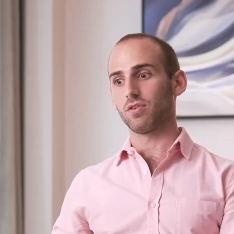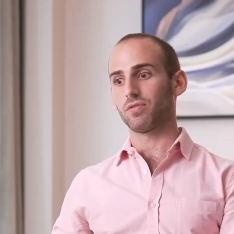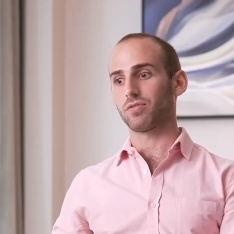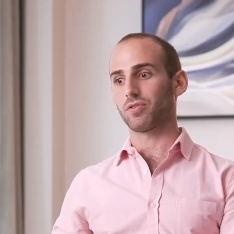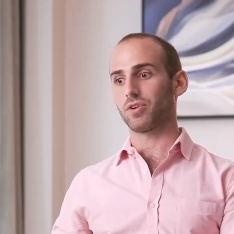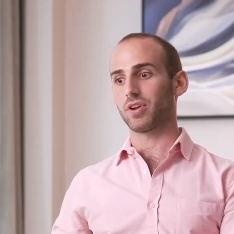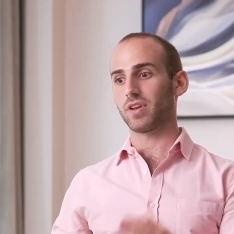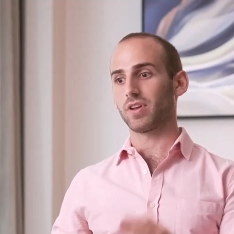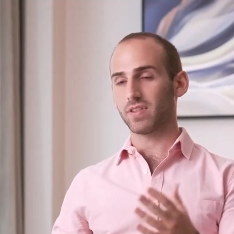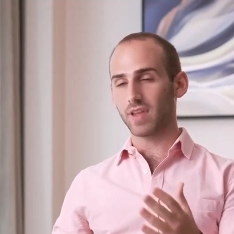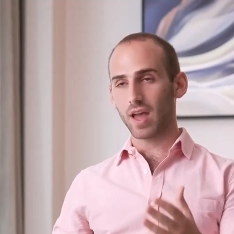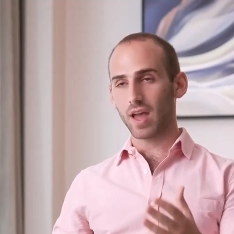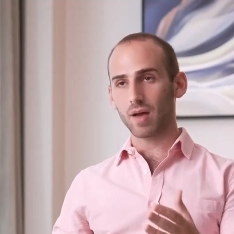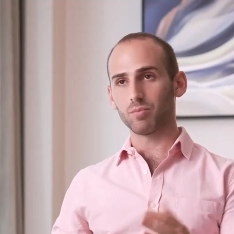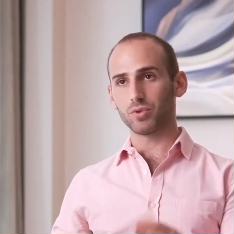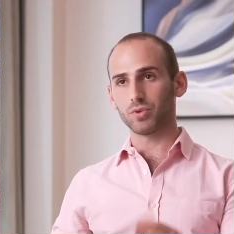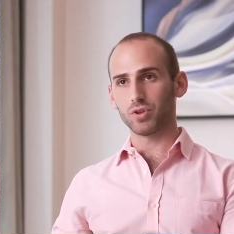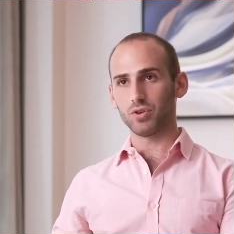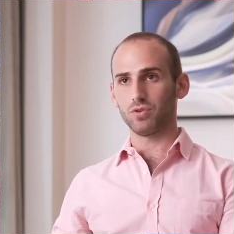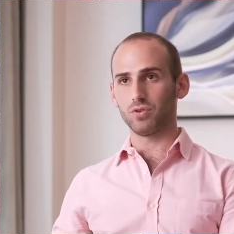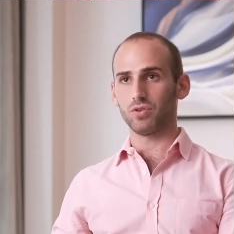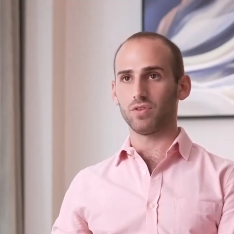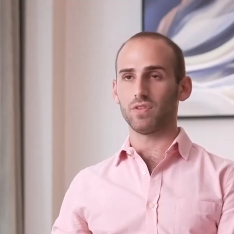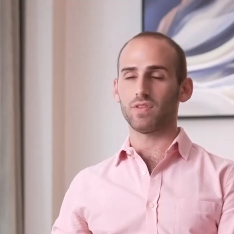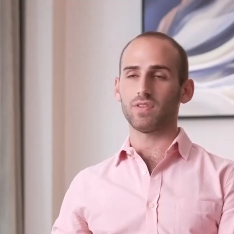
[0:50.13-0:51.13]
for
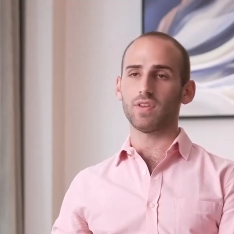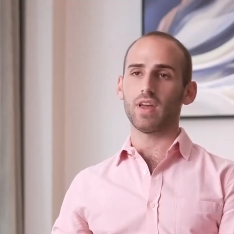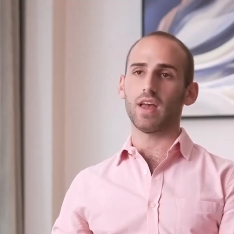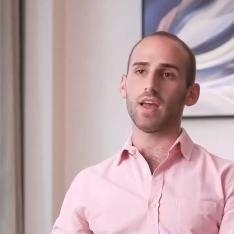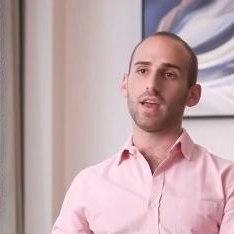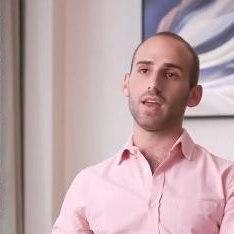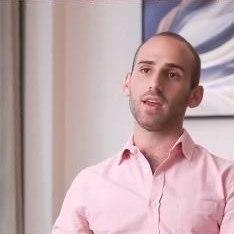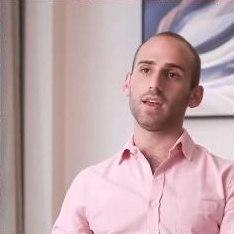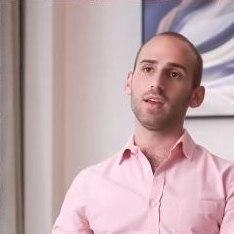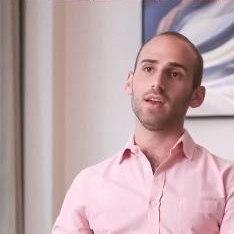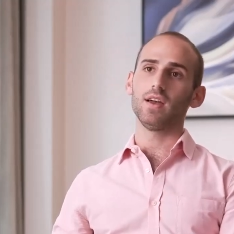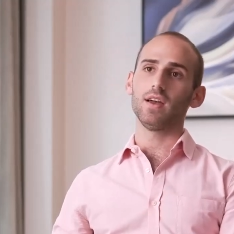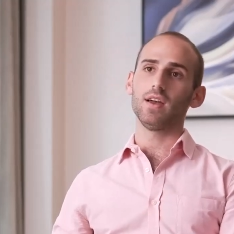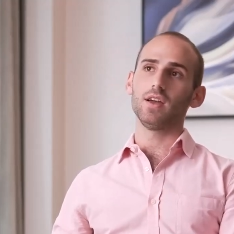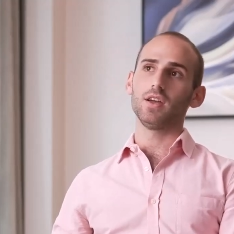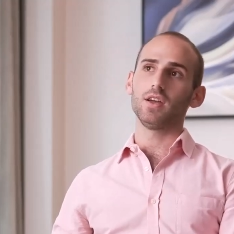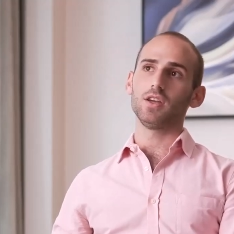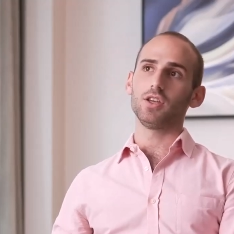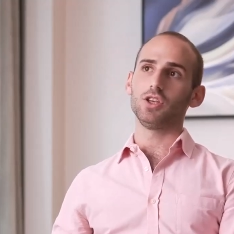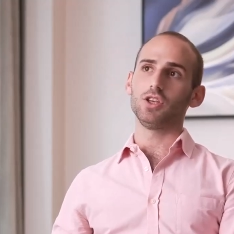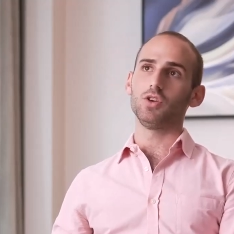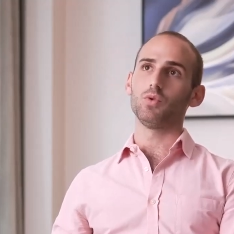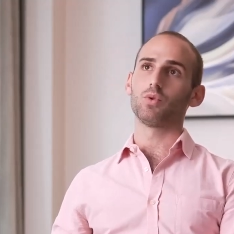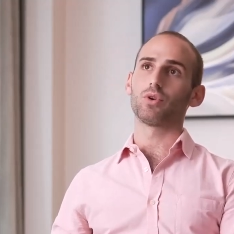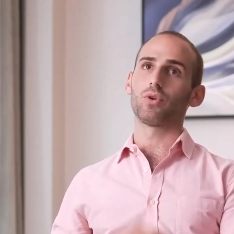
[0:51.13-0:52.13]
example, you could say
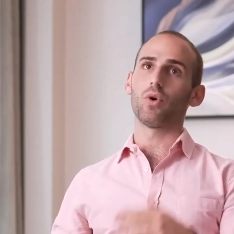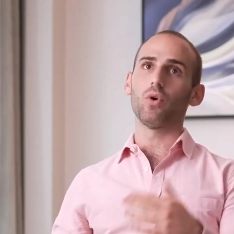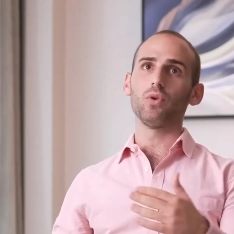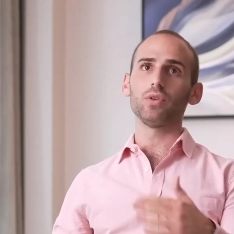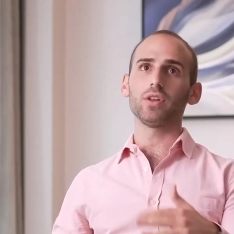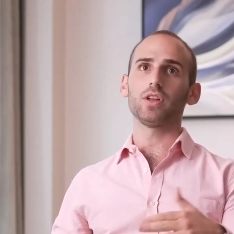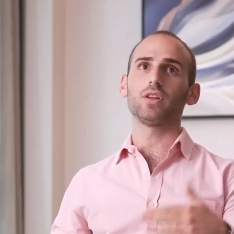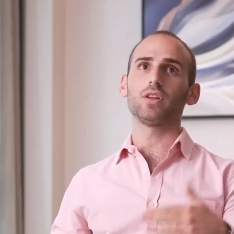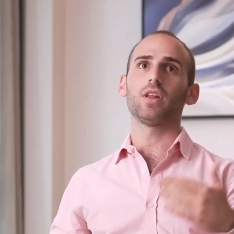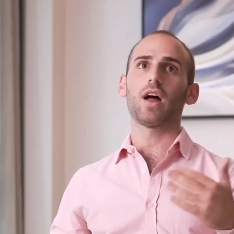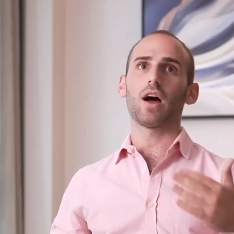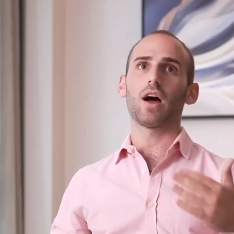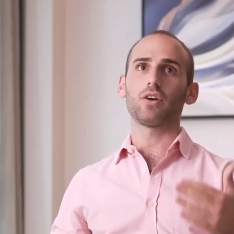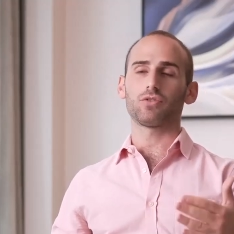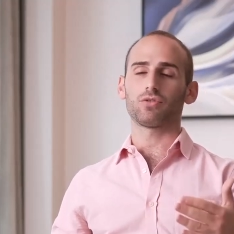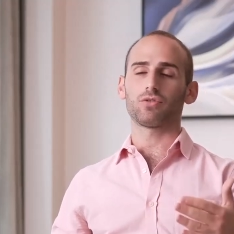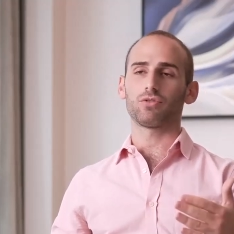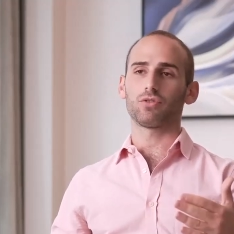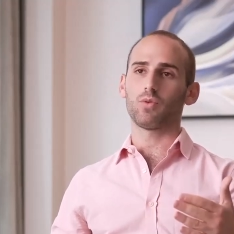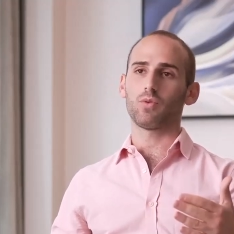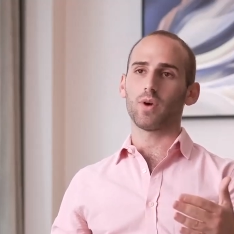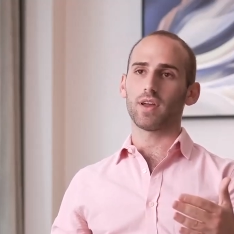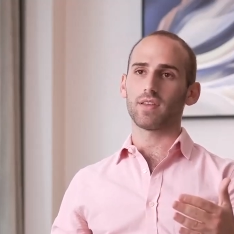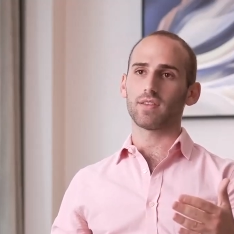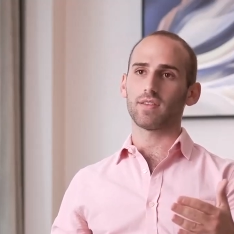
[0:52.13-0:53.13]
you are only allowed to
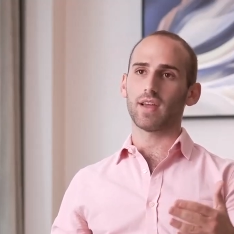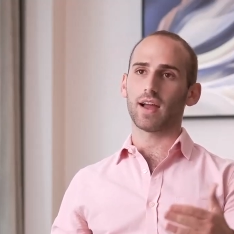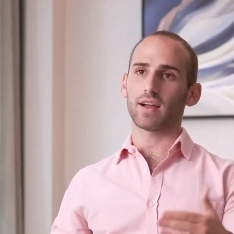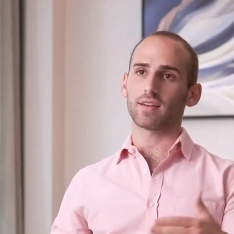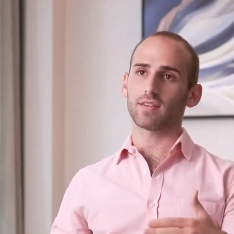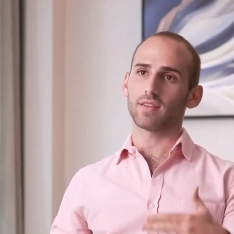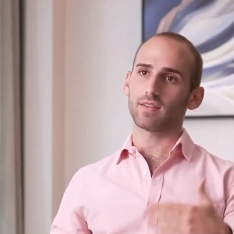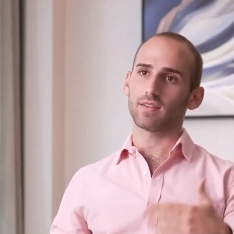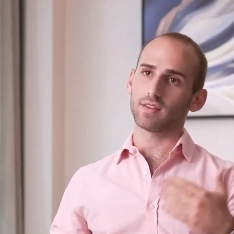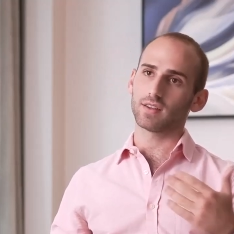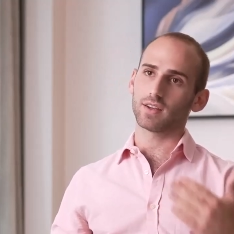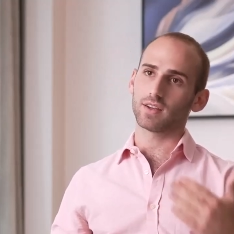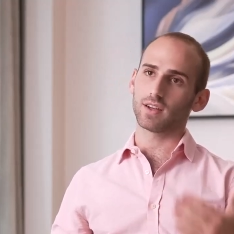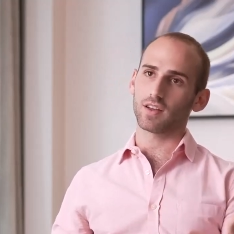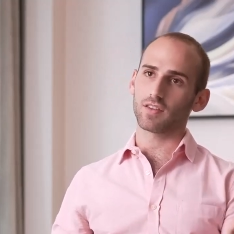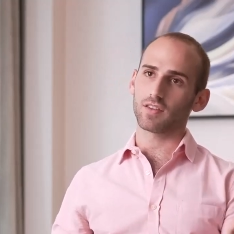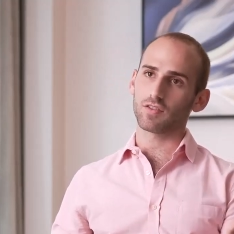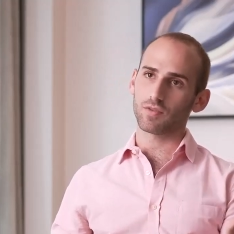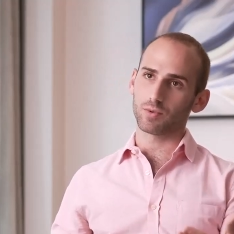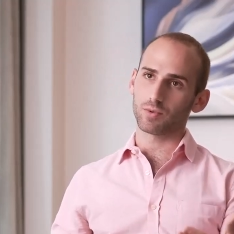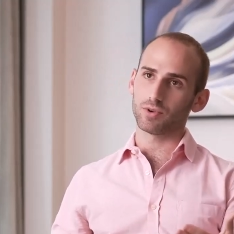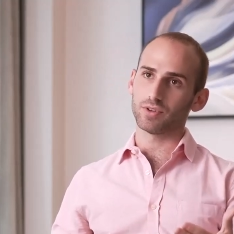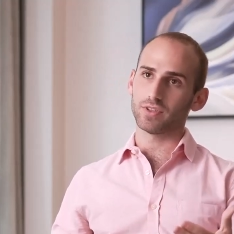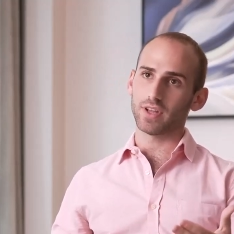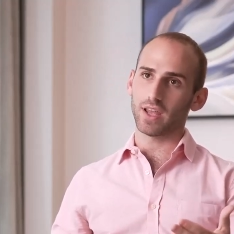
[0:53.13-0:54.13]
request access to
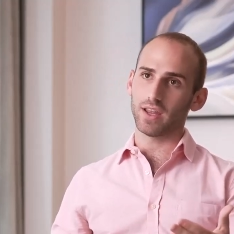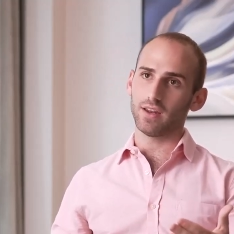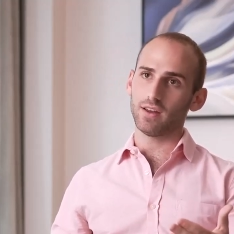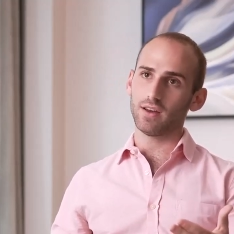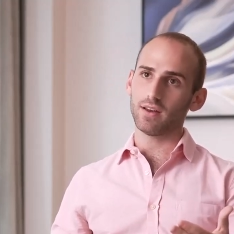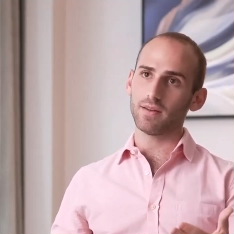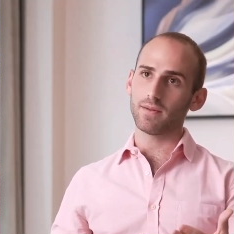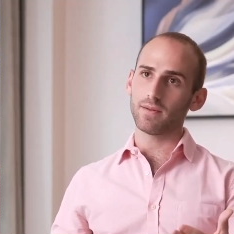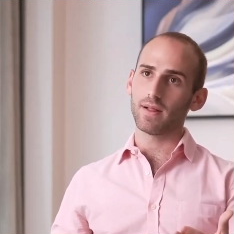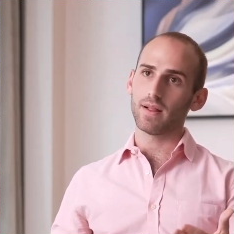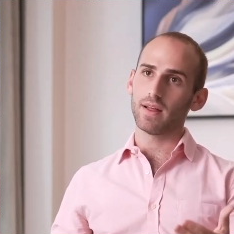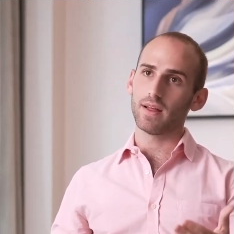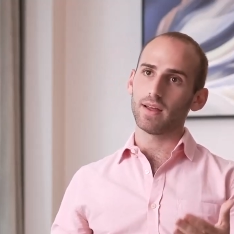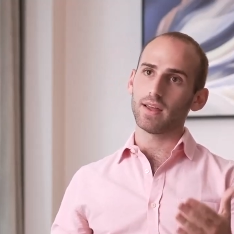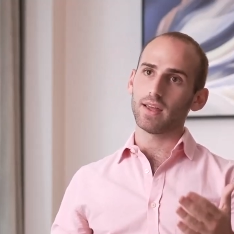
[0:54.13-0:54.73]
customer data